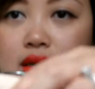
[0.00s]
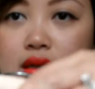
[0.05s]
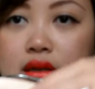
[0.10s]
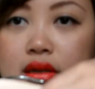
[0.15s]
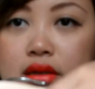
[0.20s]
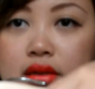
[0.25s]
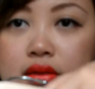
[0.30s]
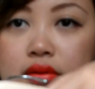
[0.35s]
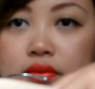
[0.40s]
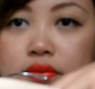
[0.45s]

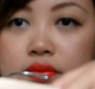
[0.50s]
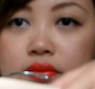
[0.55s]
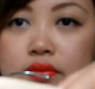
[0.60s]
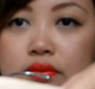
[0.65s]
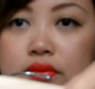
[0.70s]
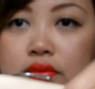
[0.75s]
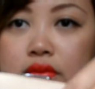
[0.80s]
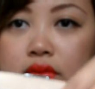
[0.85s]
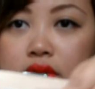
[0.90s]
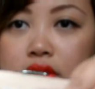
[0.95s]
uh,
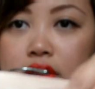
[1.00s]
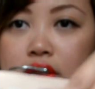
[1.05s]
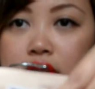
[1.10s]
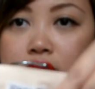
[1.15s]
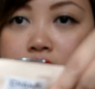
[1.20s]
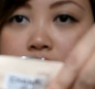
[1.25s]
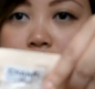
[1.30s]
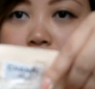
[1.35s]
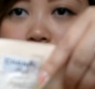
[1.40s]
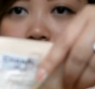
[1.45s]

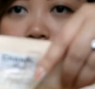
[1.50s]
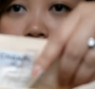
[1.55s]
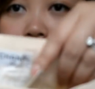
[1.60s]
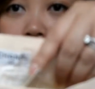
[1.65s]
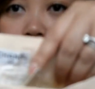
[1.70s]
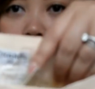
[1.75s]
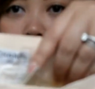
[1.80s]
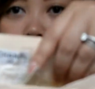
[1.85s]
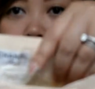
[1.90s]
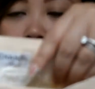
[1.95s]

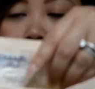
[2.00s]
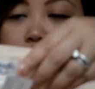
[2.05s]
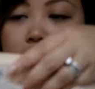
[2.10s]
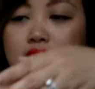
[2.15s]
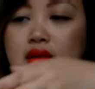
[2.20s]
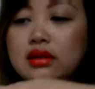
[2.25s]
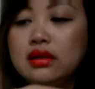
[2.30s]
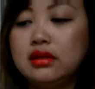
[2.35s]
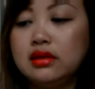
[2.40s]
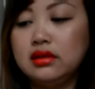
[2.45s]

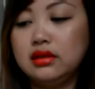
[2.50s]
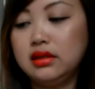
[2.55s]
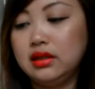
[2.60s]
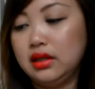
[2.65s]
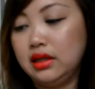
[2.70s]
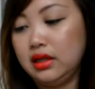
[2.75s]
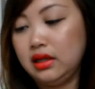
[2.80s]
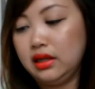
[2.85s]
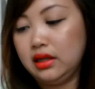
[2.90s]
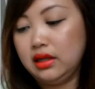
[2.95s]
Chanel,
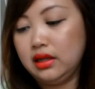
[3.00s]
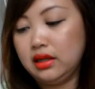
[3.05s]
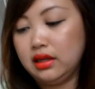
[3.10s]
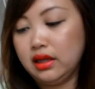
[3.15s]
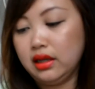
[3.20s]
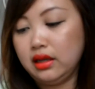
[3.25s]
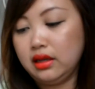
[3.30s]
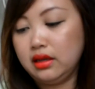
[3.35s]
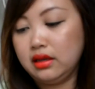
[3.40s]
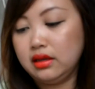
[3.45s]

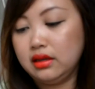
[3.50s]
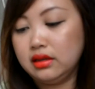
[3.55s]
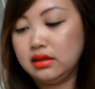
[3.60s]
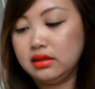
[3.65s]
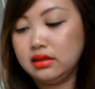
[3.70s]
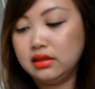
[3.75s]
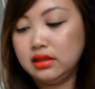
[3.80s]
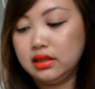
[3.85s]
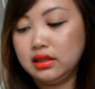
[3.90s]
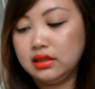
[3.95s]

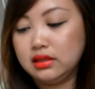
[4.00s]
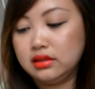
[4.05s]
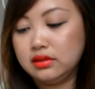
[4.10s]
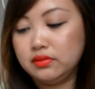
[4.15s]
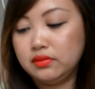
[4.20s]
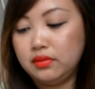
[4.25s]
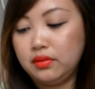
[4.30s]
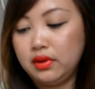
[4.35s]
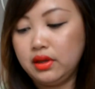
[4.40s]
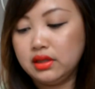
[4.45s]
and
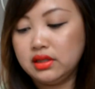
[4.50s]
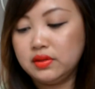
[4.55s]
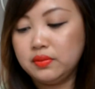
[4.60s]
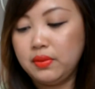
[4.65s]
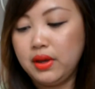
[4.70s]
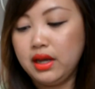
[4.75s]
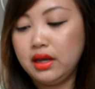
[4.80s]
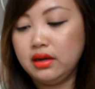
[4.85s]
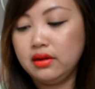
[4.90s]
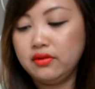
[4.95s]
in it's
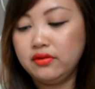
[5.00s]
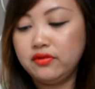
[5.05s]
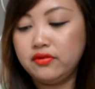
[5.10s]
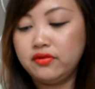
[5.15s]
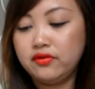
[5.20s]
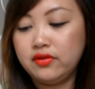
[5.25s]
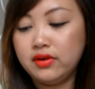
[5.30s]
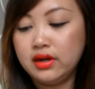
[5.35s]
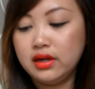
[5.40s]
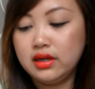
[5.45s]
made in
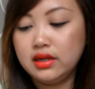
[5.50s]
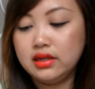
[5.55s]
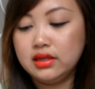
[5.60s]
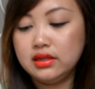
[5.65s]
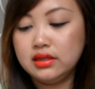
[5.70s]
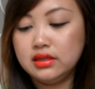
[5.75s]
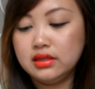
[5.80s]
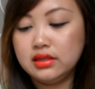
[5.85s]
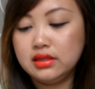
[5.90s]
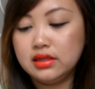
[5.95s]

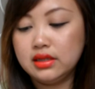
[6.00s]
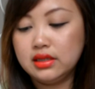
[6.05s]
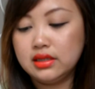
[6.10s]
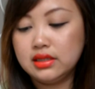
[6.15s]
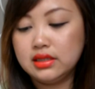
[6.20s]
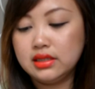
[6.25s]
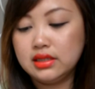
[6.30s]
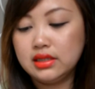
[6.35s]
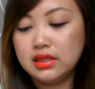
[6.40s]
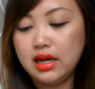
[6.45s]
France.
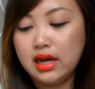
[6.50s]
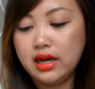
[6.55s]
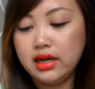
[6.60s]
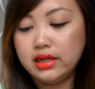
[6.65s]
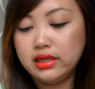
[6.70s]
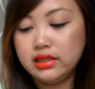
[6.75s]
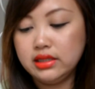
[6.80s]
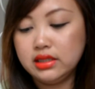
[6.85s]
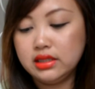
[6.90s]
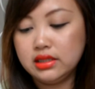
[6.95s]
It's
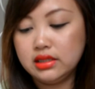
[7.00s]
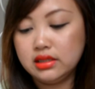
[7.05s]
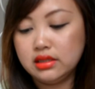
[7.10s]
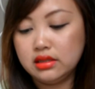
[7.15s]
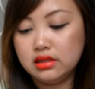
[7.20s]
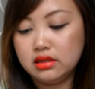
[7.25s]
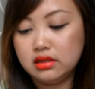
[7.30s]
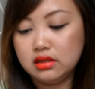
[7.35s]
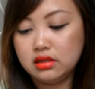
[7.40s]
size